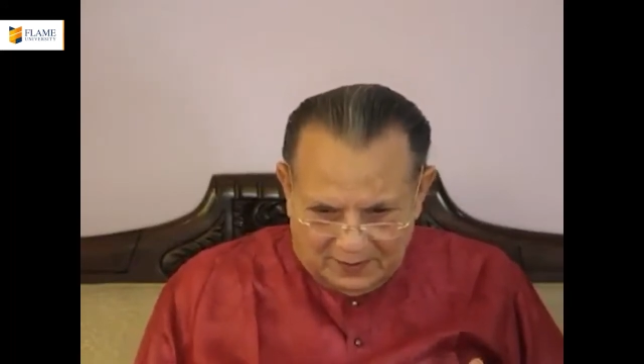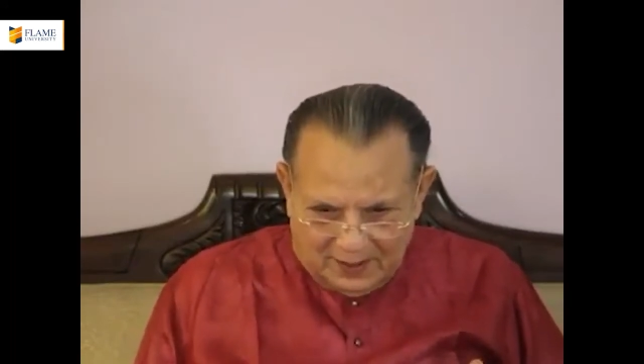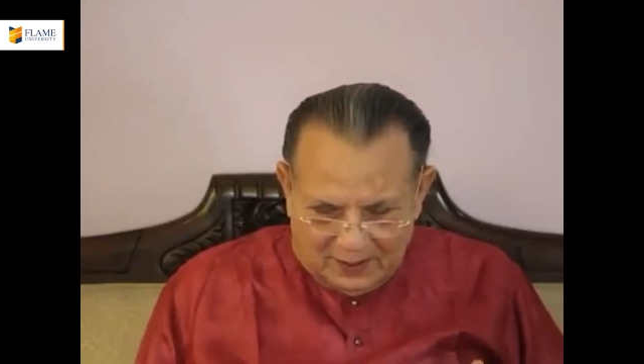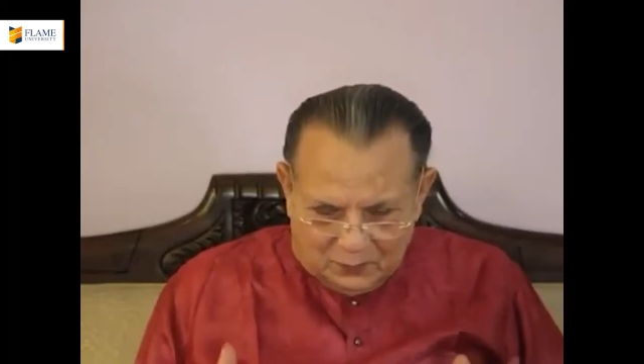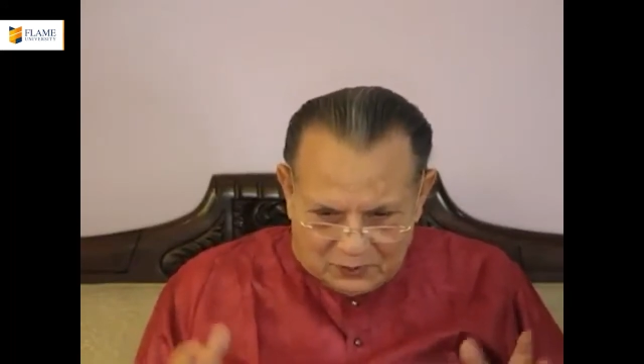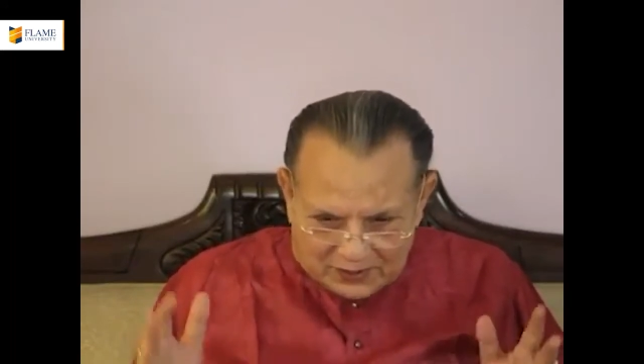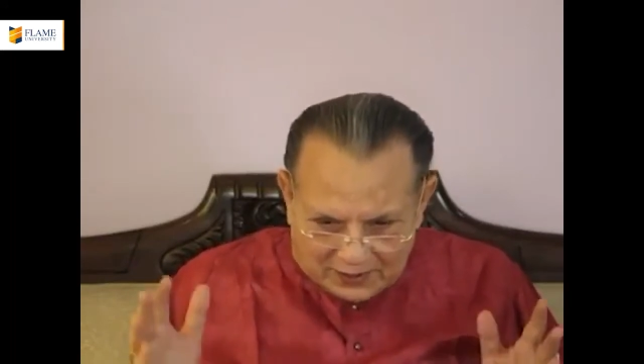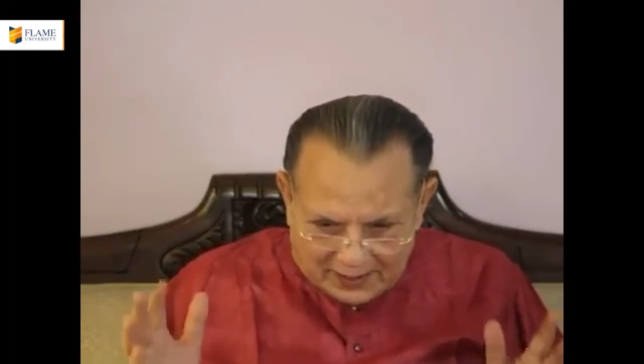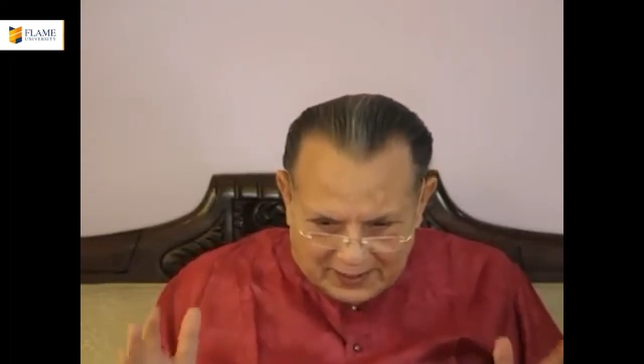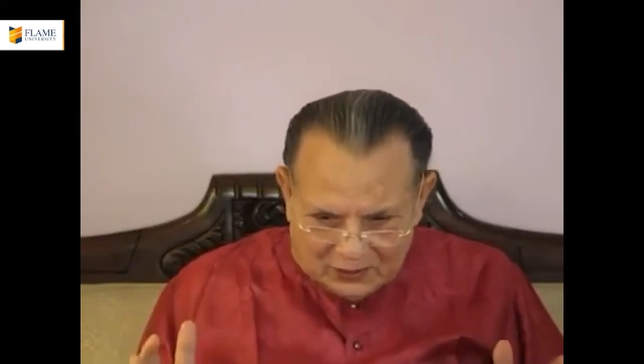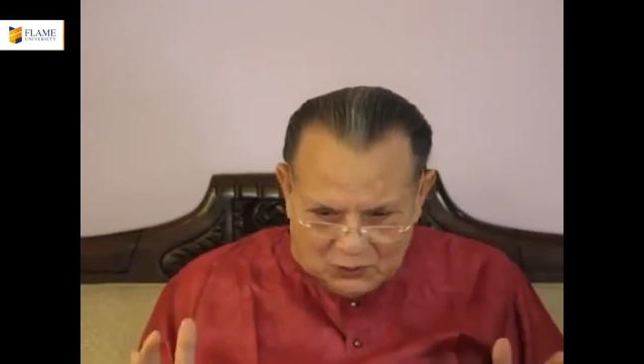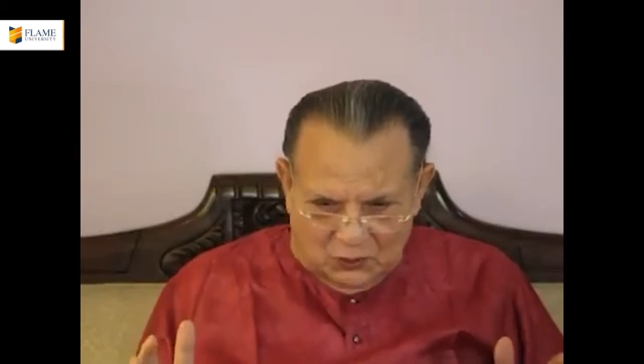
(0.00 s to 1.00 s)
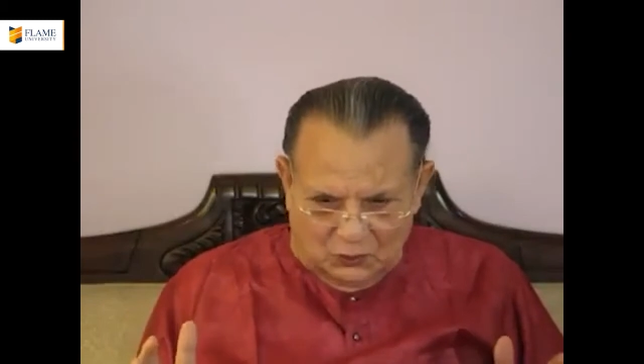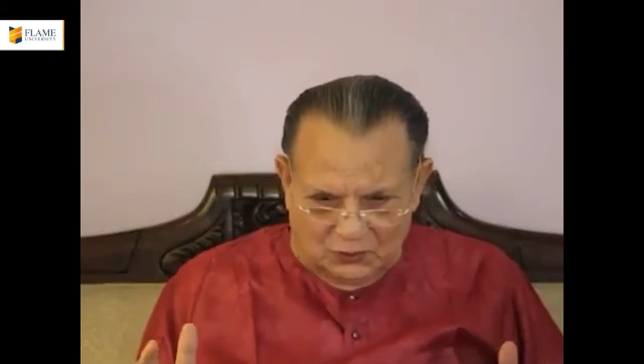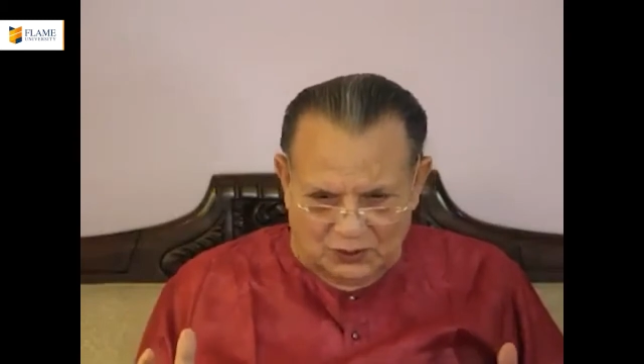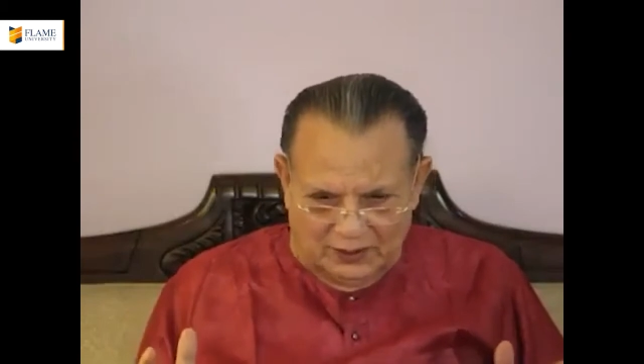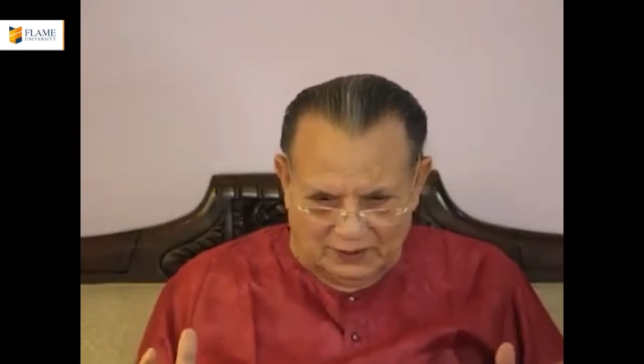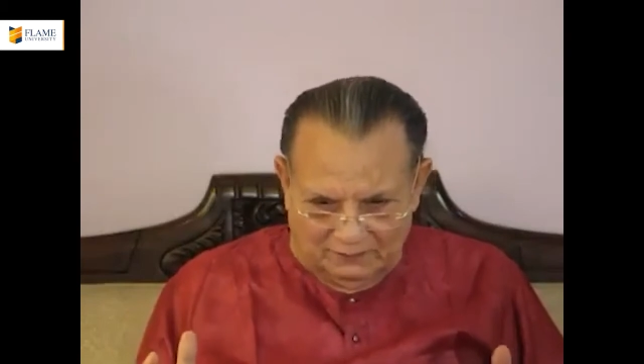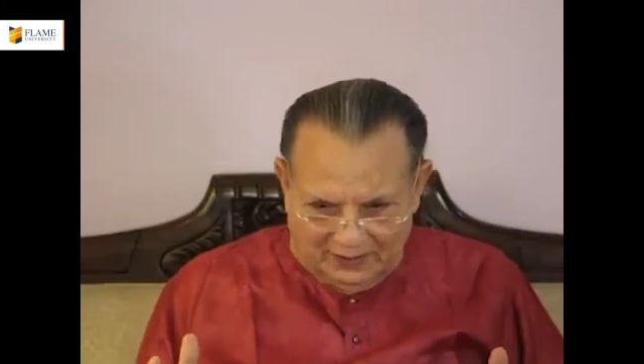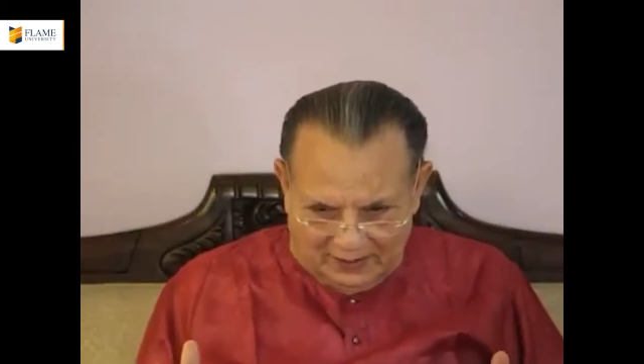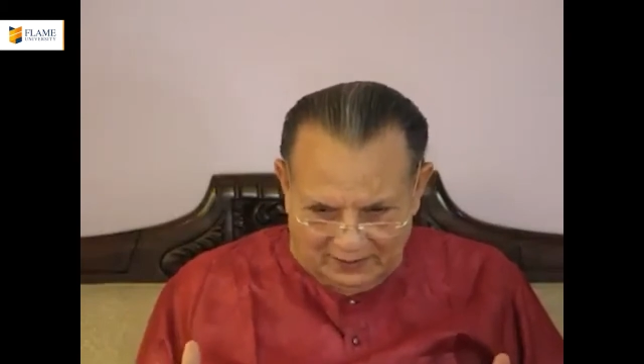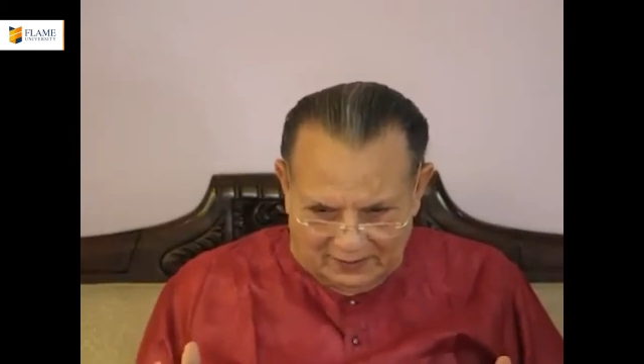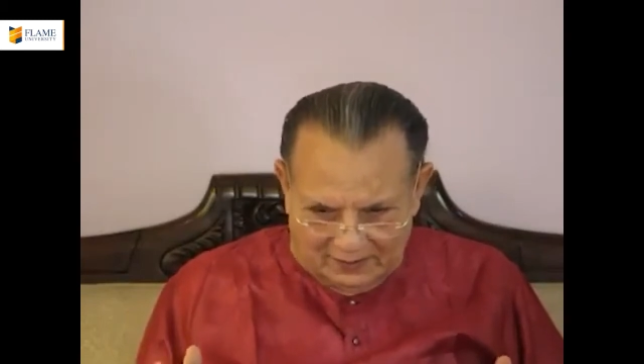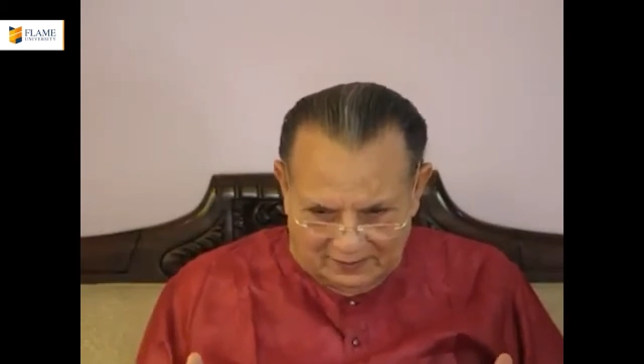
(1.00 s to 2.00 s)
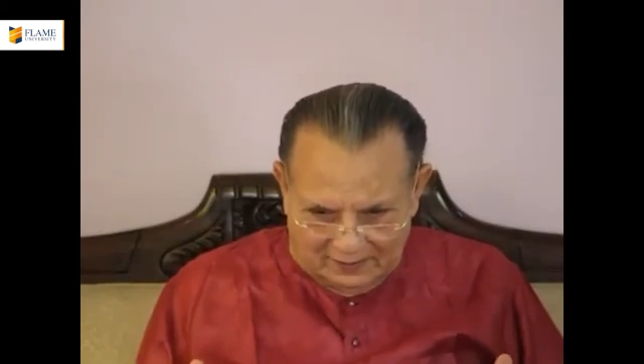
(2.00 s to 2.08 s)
It was a great social event.